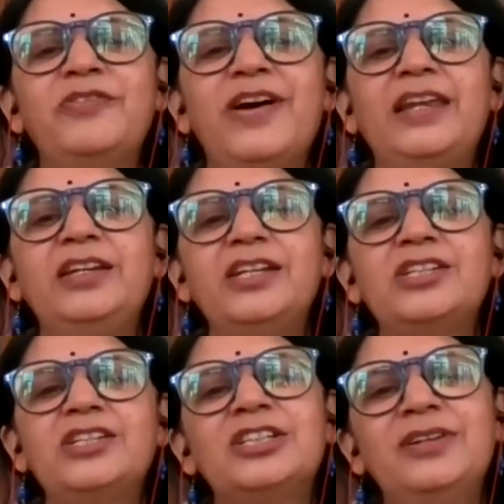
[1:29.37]

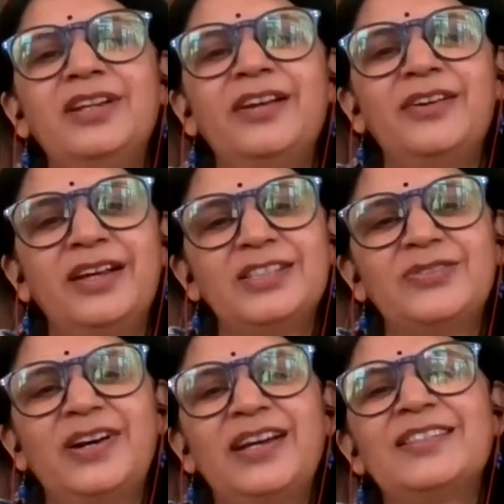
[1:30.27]
validation as
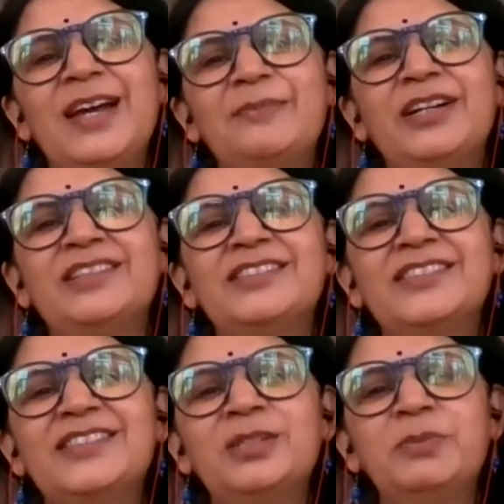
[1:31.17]
far as I'm
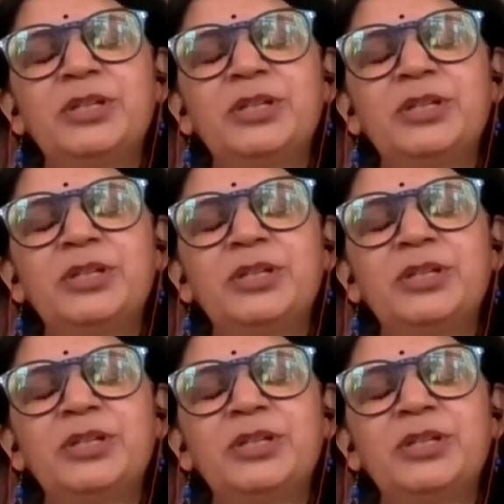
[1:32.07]
concerned,